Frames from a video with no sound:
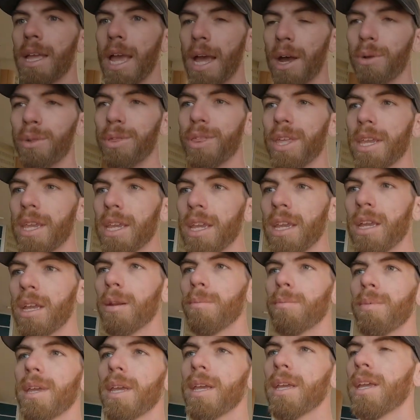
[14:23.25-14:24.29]
healthy
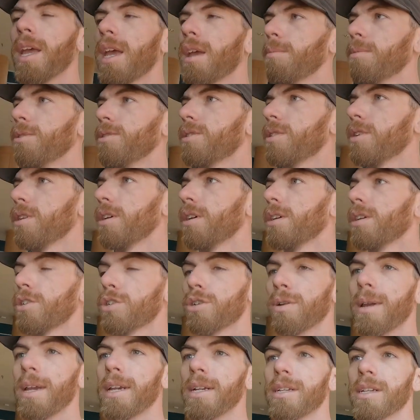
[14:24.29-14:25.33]
and being able to
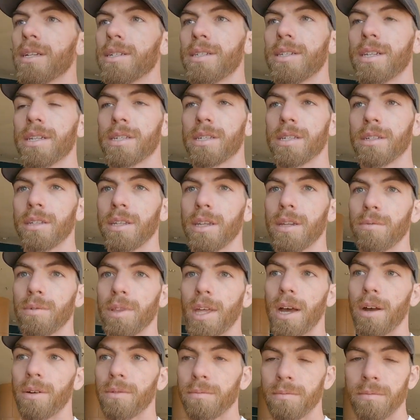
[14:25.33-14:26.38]
train consistently
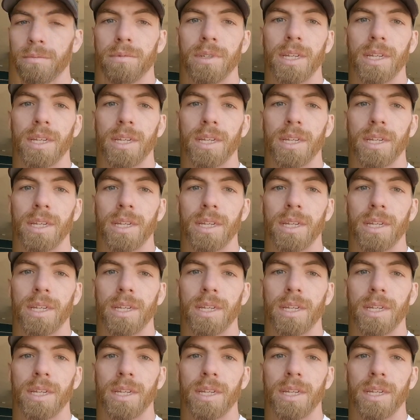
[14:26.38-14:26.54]
without